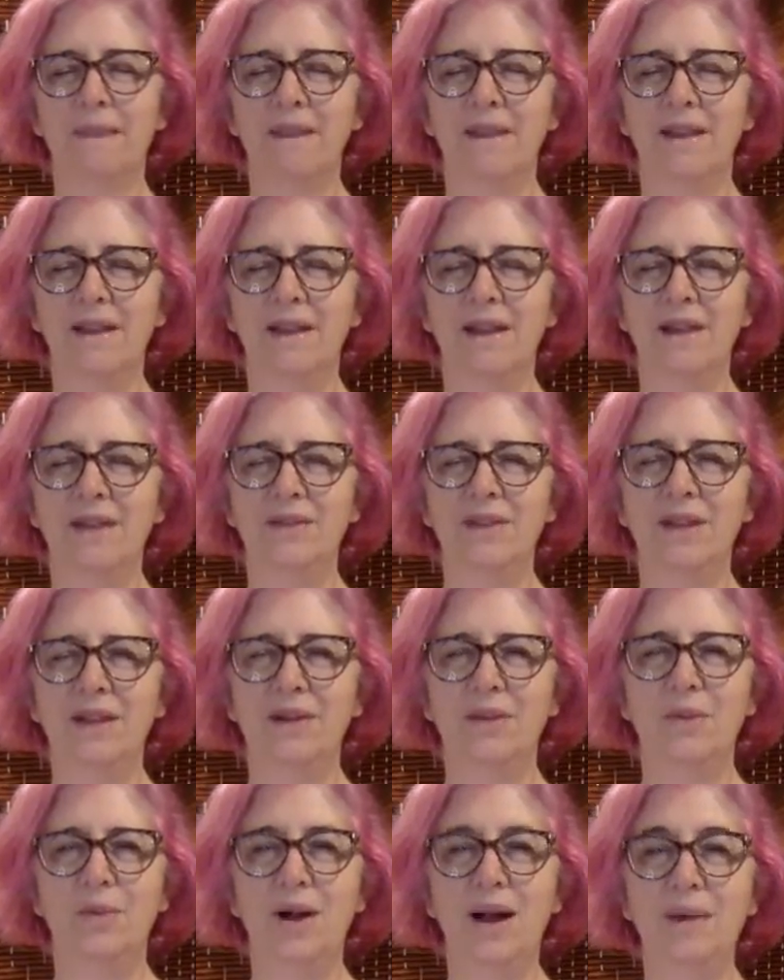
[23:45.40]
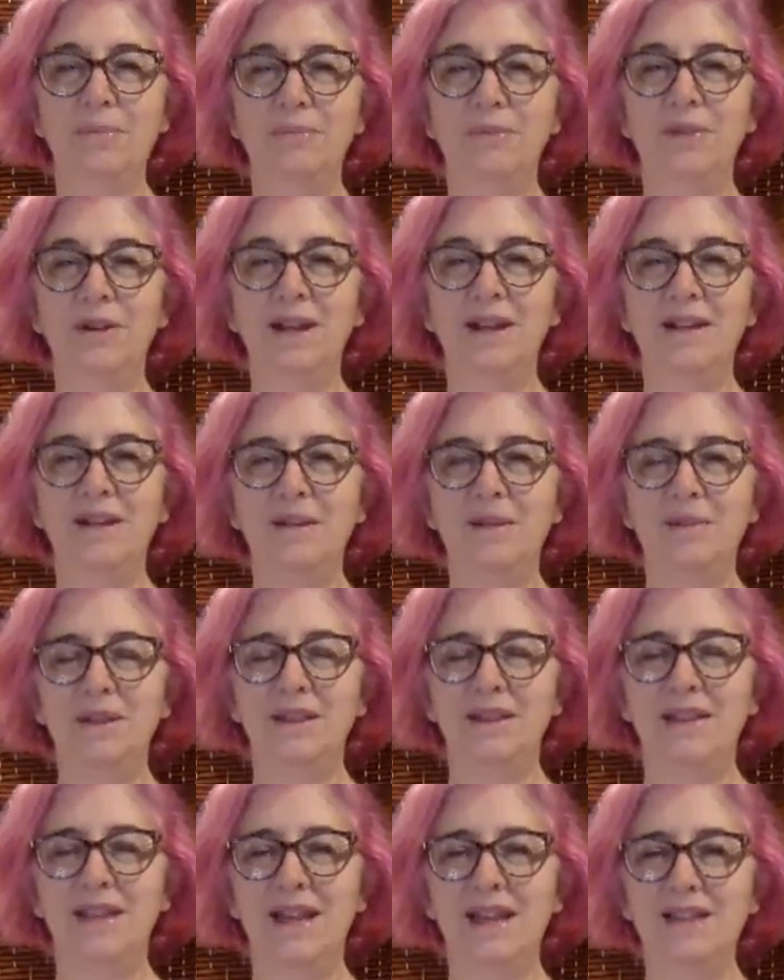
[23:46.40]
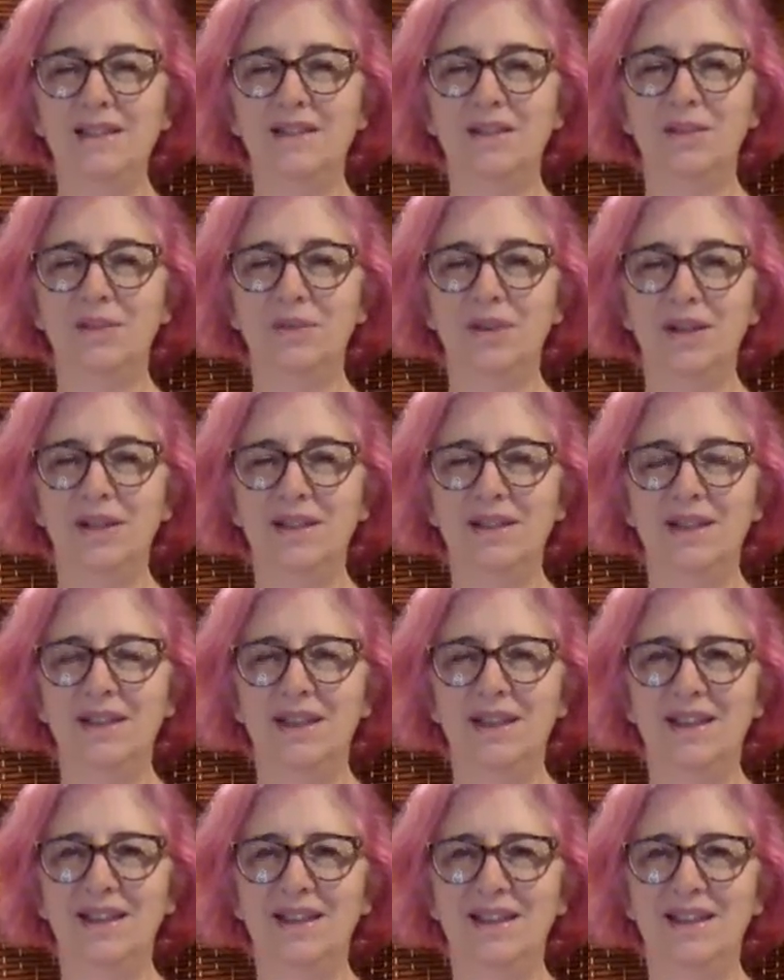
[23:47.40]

how they cooperate. I mean, that's a great thing.